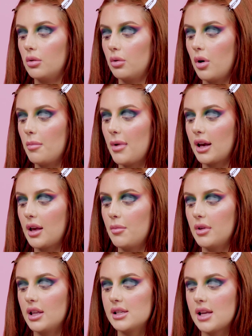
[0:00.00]
I'm going back in
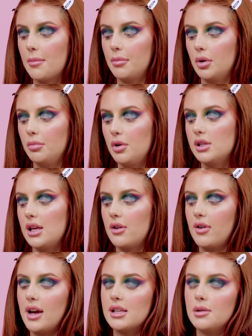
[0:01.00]
with a Sample Beauty
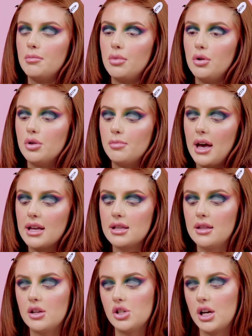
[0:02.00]
Erase and Boost base
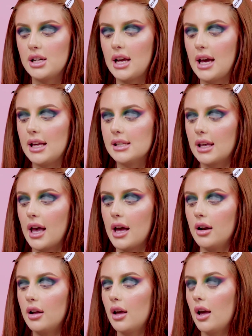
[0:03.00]
in the shade 8
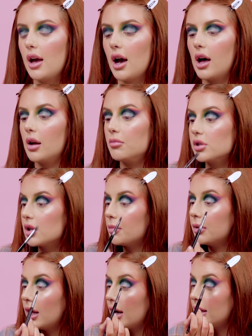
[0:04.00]
again, and I'm just
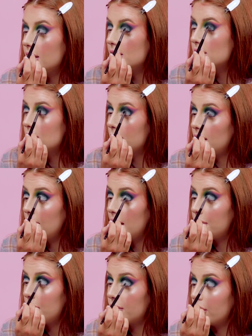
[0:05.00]
applying this to my
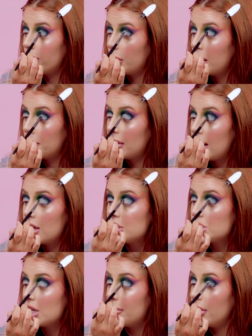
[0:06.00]
lid before we apply a
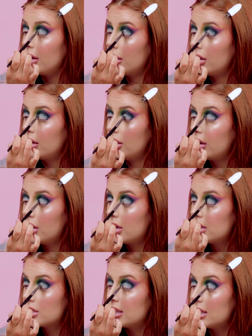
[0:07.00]
shimmer.
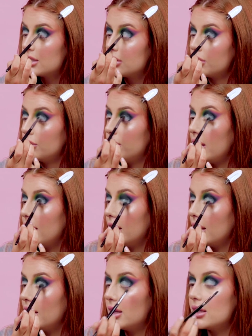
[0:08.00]
So this will
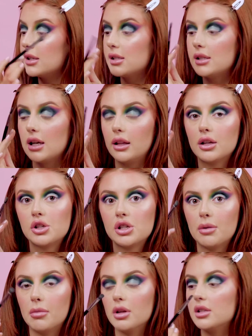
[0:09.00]
really stick the
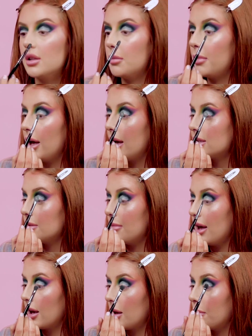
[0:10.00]
shimmer to the base and
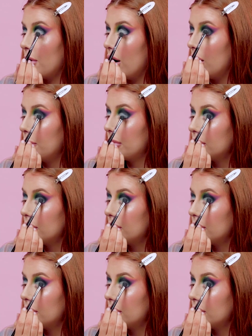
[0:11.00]
make it pop.